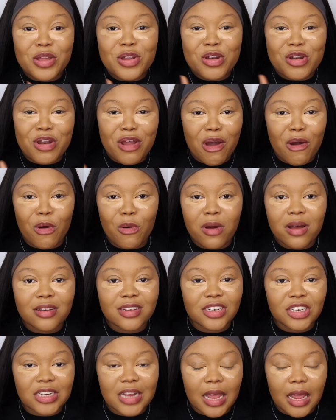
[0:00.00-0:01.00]
no
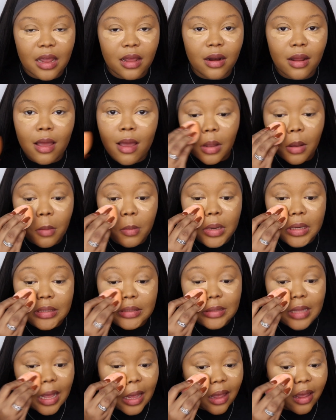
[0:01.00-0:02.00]
shade, but
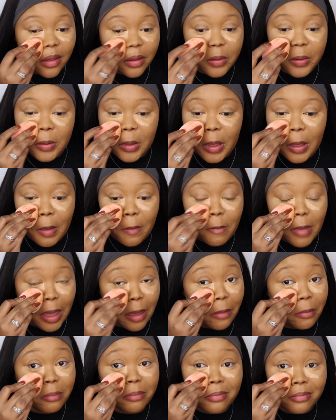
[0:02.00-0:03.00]
it's like,
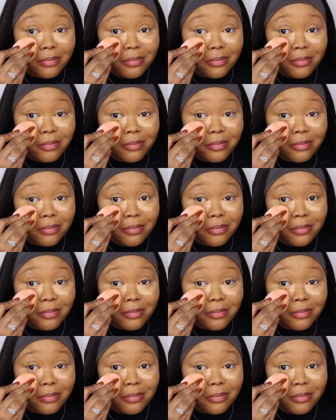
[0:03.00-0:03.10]
ma'am,